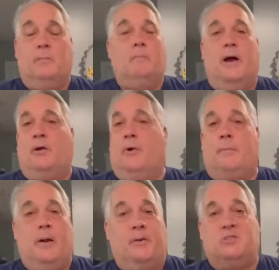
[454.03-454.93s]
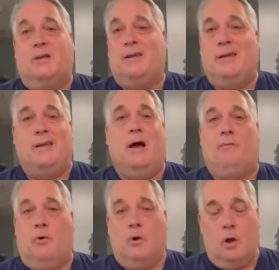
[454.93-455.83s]
My grandparents
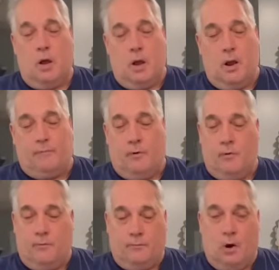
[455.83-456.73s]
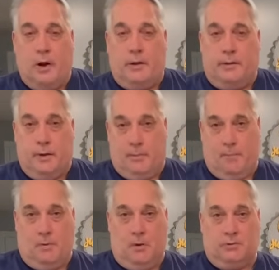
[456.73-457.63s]
never, ever fried their
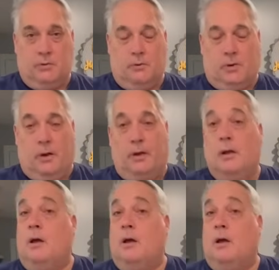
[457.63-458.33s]
meatballs, okay?